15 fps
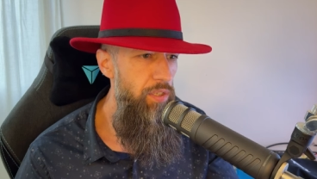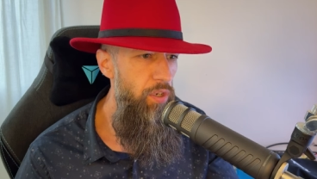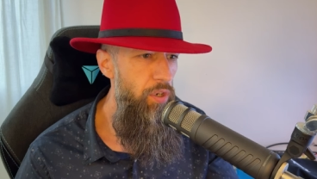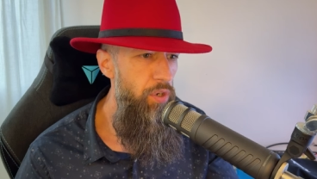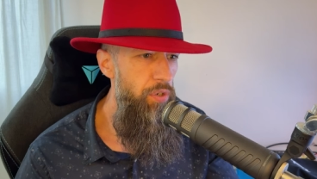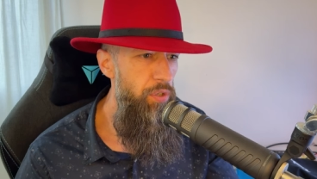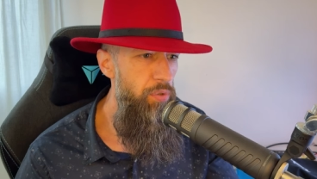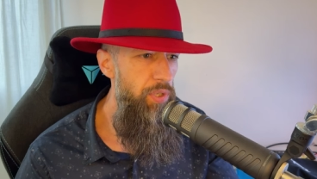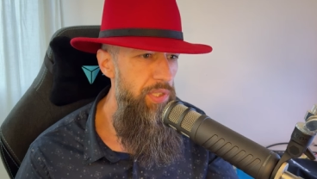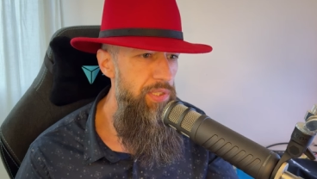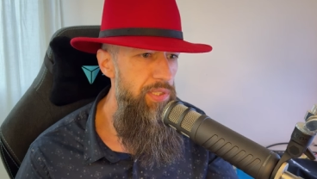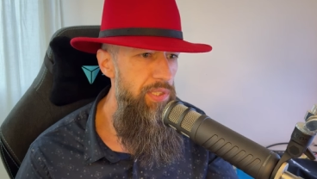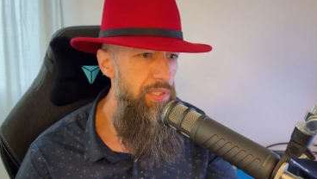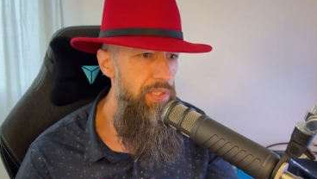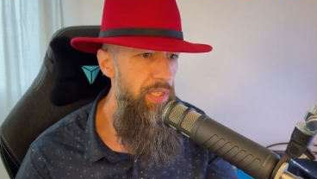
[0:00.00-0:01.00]
on Unix
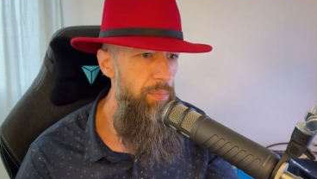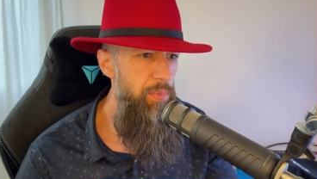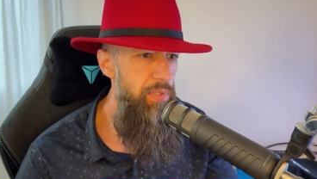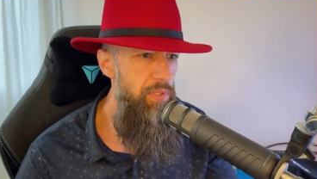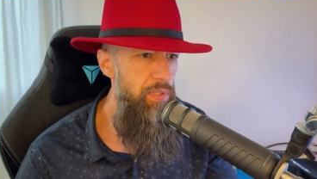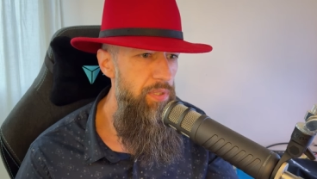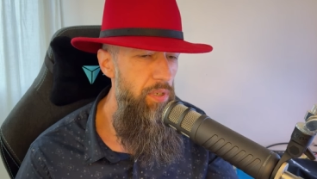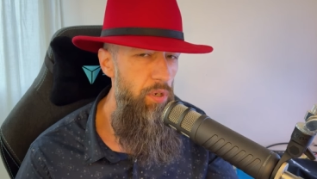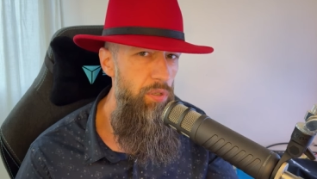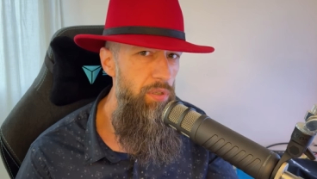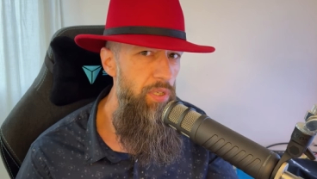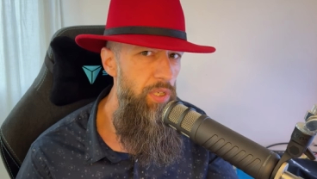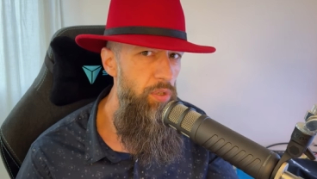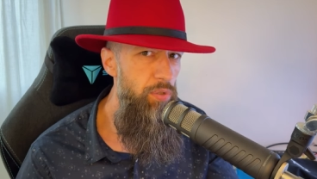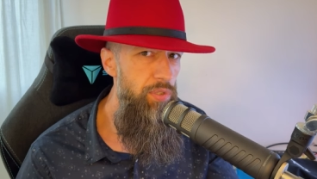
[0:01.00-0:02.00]
systems, on
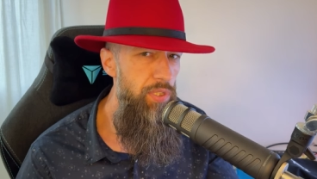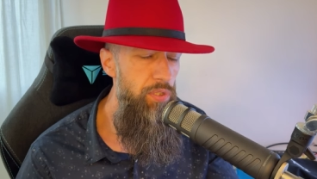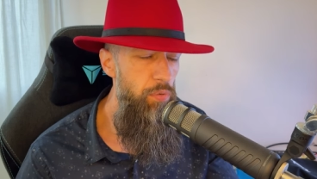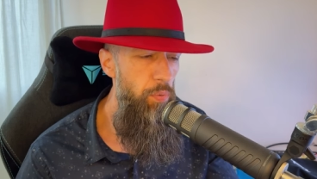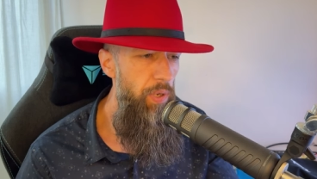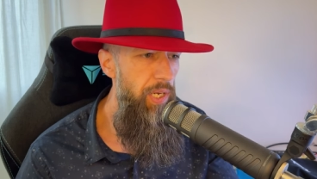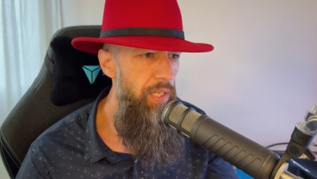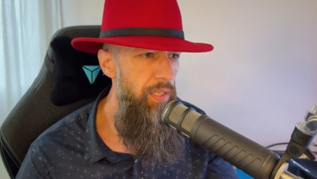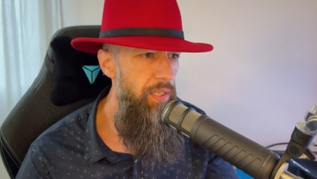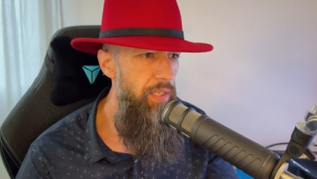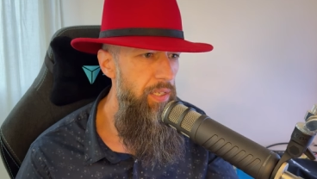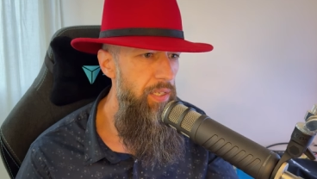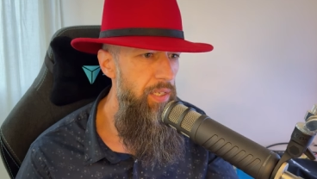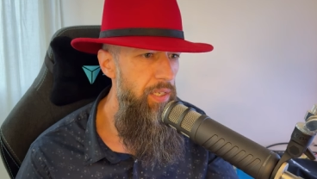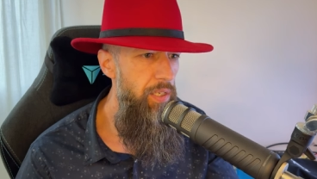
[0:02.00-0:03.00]
Linux as well,
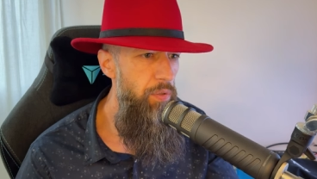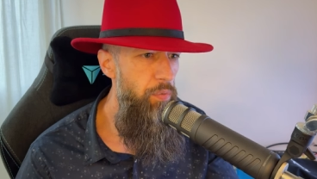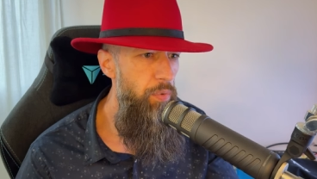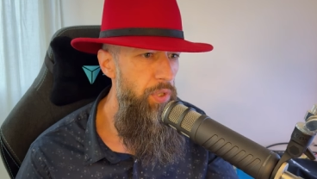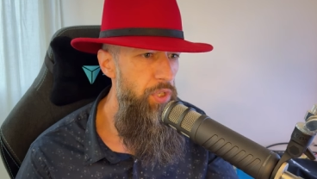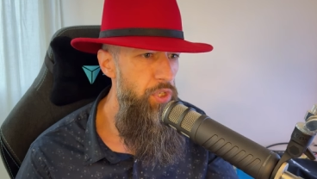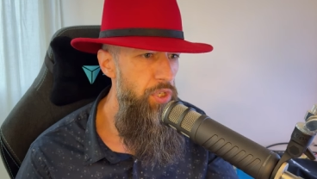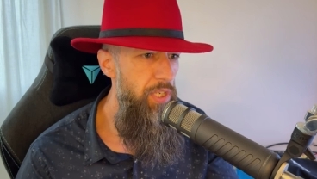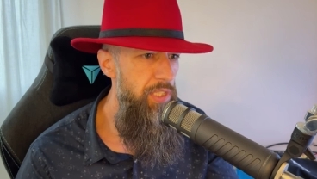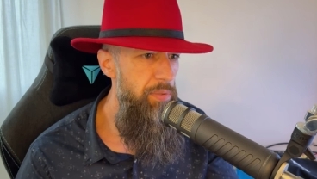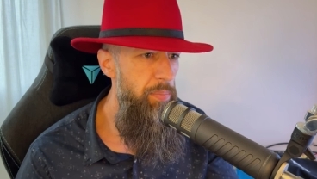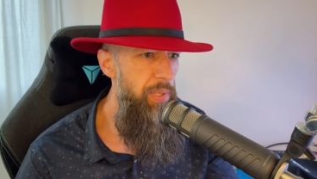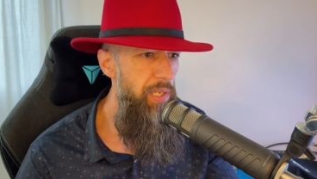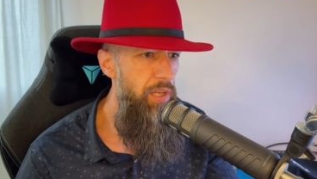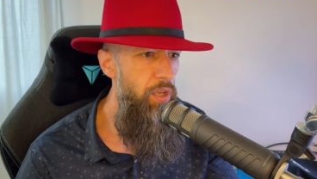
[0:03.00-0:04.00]
uh, which has
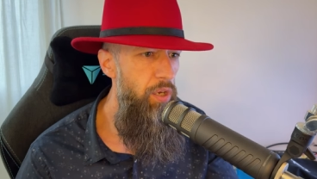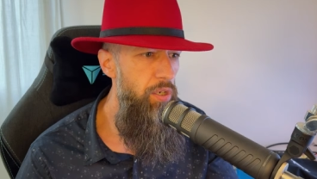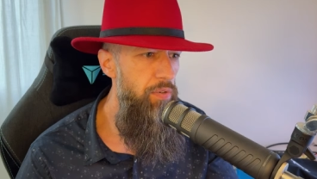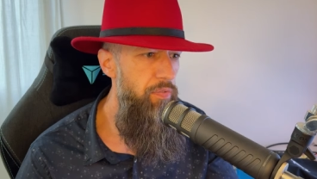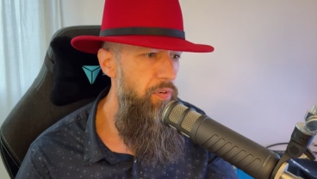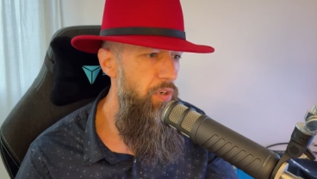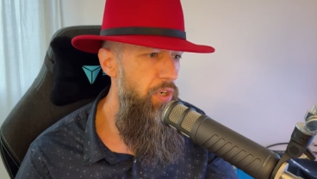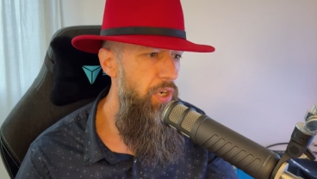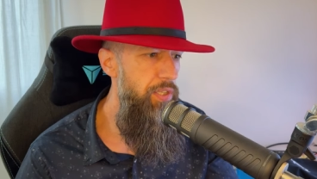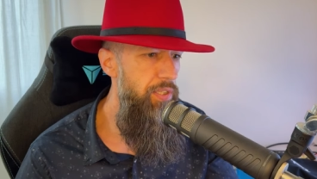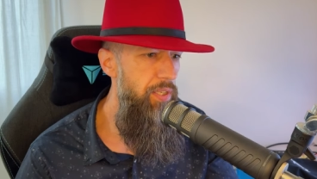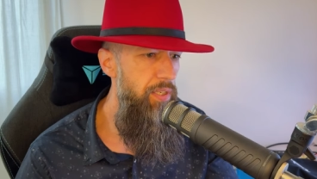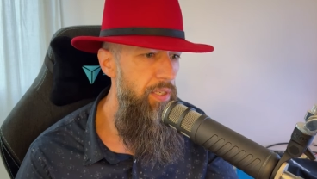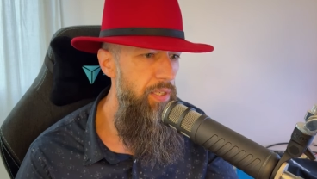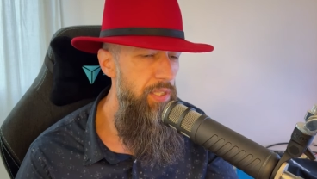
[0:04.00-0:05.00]
been long forgotten.